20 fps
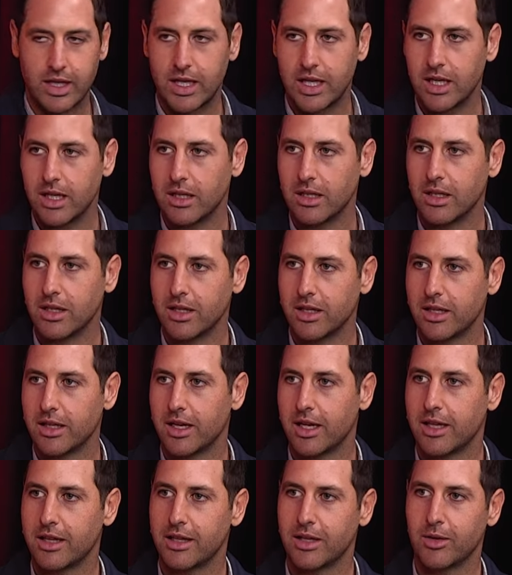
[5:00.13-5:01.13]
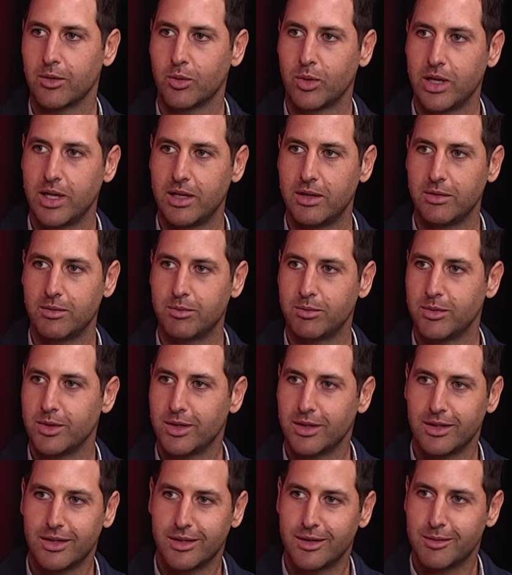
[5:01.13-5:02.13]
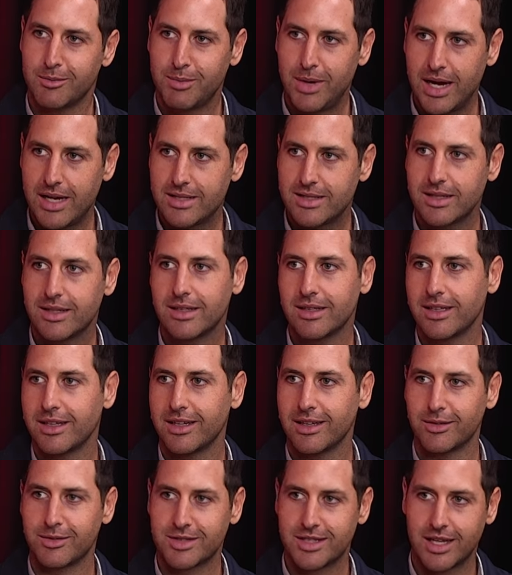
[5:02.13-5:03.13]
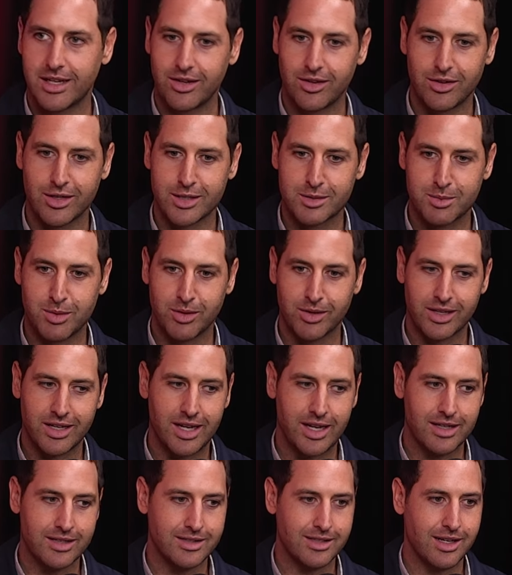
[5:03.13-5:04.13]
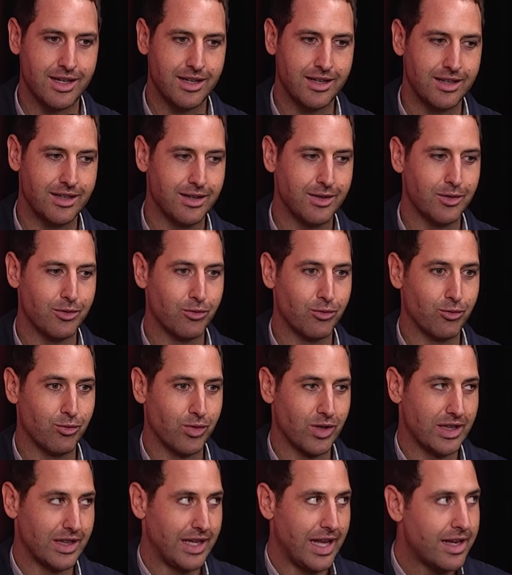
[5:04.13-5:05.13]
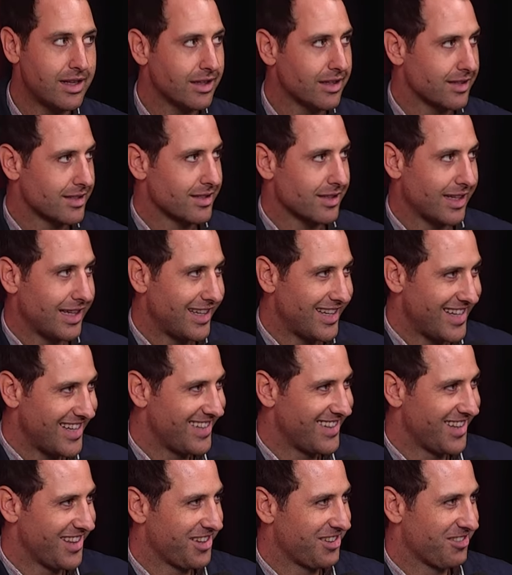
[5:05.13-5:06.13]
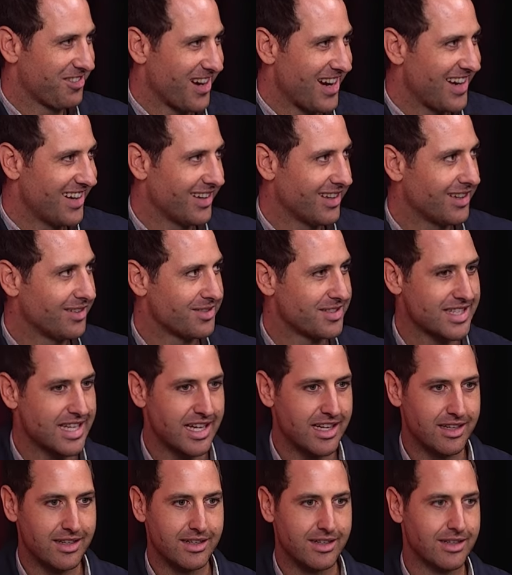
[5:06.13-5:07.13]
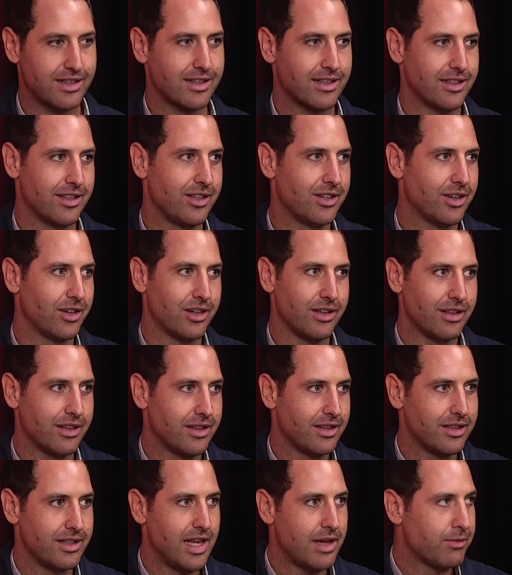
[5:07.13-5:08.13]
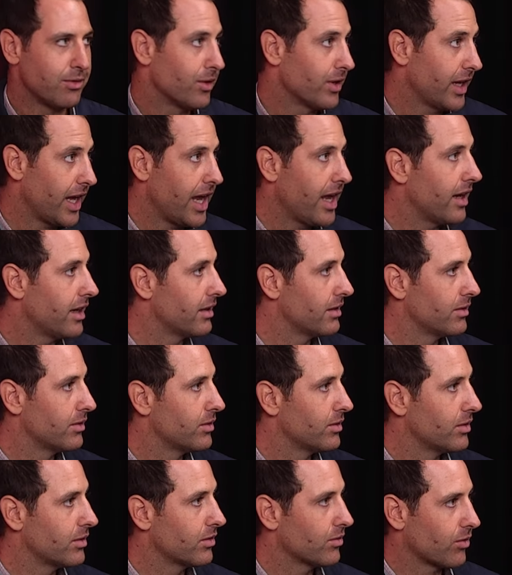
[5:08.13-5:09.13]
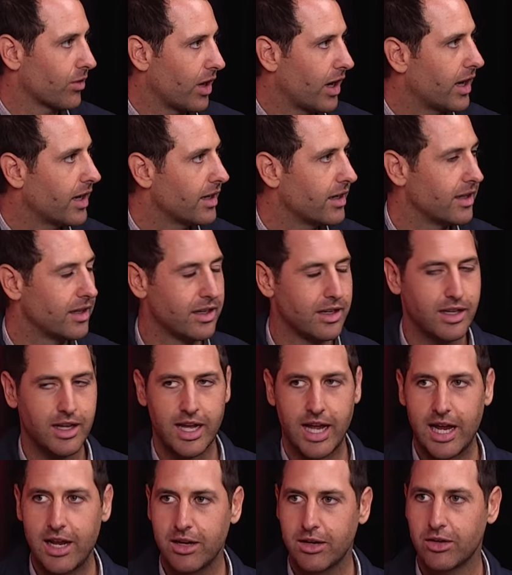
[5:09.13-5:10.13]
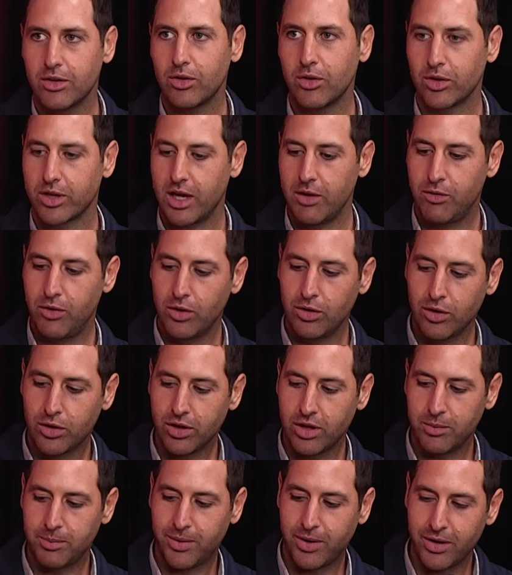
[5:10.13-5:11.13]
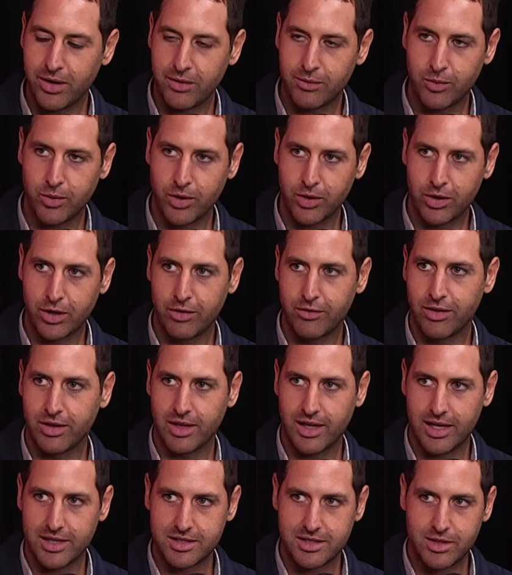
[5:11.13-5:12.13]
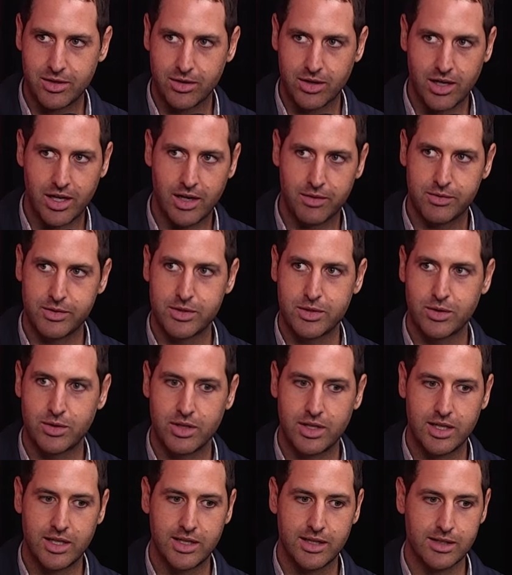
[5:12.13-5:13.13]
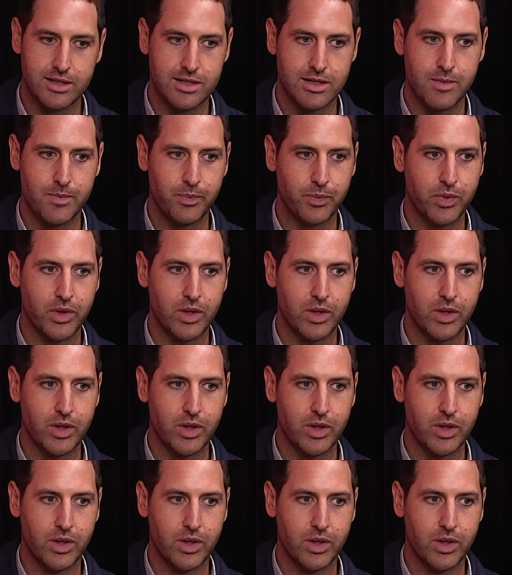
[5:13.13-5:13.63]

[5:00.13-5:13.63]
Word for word: the hill, and and that we basically have said on this podcast and yeah. relentlessly in the thread have said, you know, never again. Hmm. Right. Mm. And look, if you look at the body of work over the last year and a half to two years,